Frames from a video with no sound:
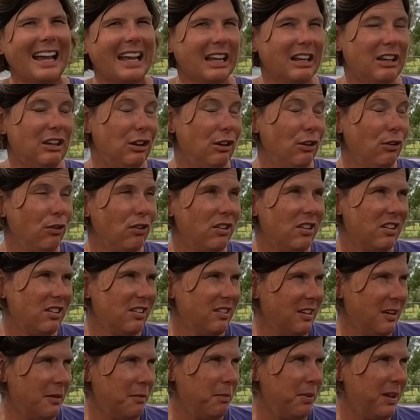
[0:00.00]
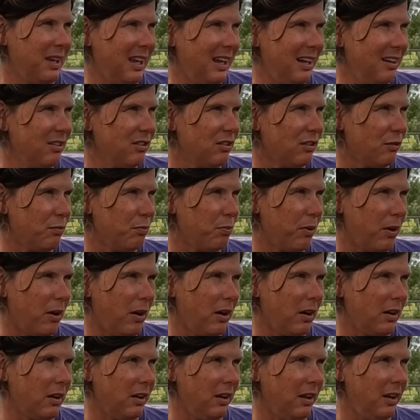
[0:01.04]
could use this in place of
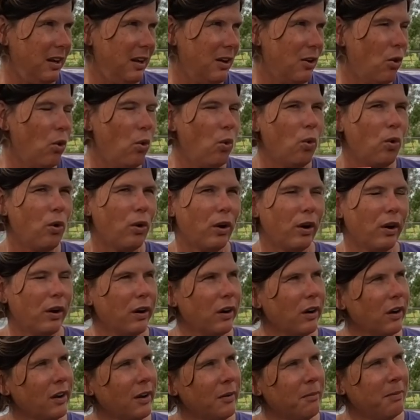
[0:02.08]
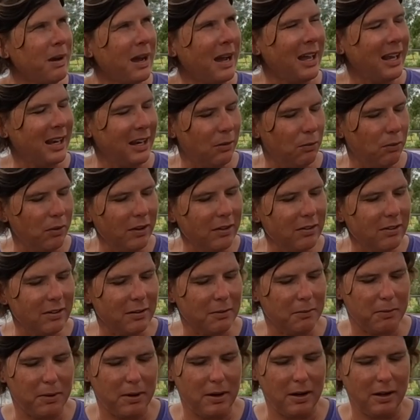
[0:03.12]
broccoli or combine yep. it with
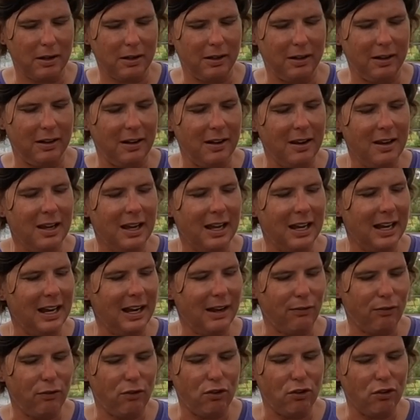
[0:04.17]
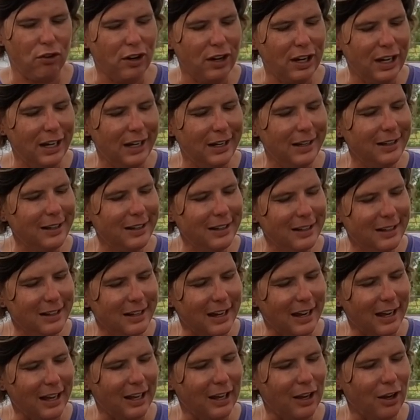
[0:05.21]
some broccoli yep. and have green,
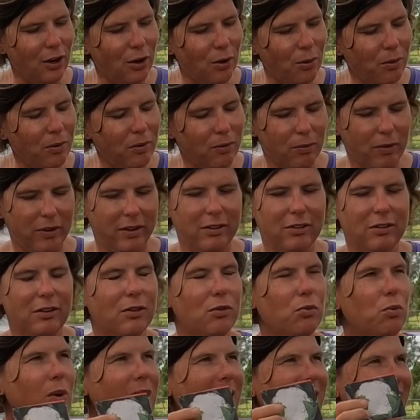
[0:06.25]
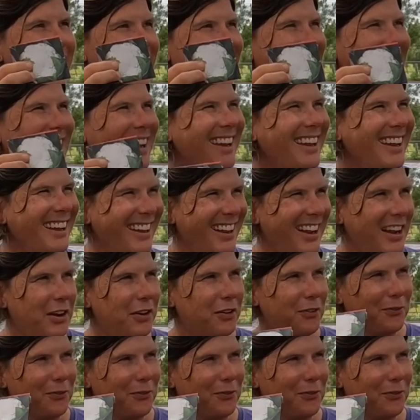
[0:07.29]
yellow, well oh, this is white, white.